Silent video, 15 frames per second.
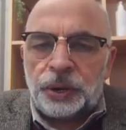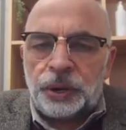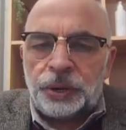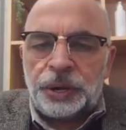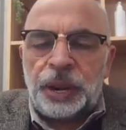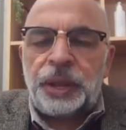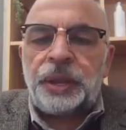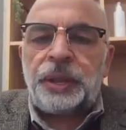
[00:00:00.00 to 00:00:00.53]

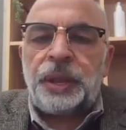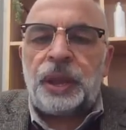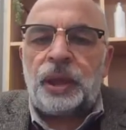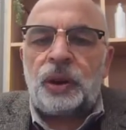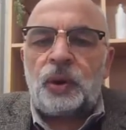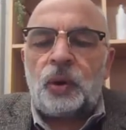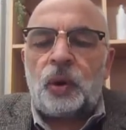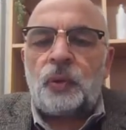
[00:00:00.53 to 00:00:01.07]
take care
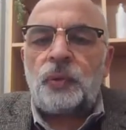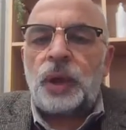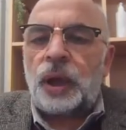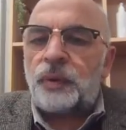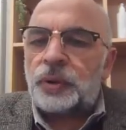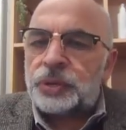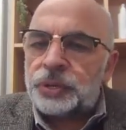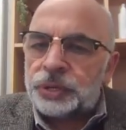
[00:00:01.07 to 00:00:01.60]
of our
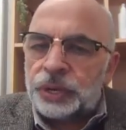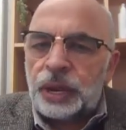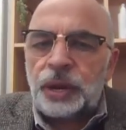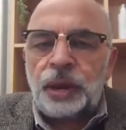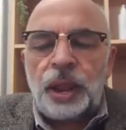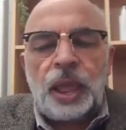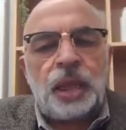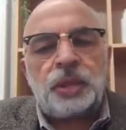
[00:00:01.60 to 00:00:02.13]
skin
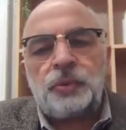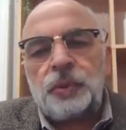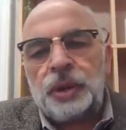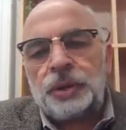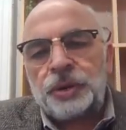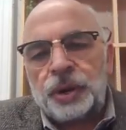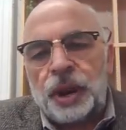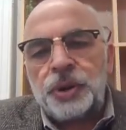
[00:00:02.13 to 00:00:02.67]
as we
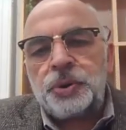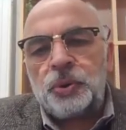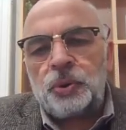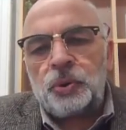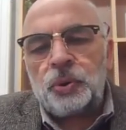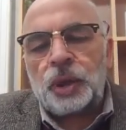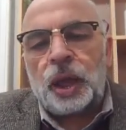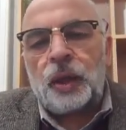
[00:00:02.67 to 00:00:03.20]
try to
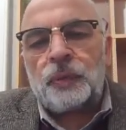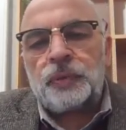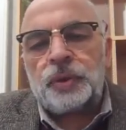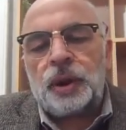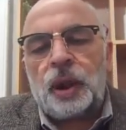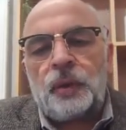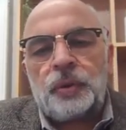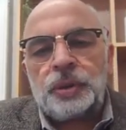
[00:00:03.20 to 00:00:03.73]
look after
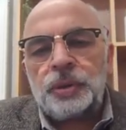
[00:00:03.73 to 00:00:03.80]
our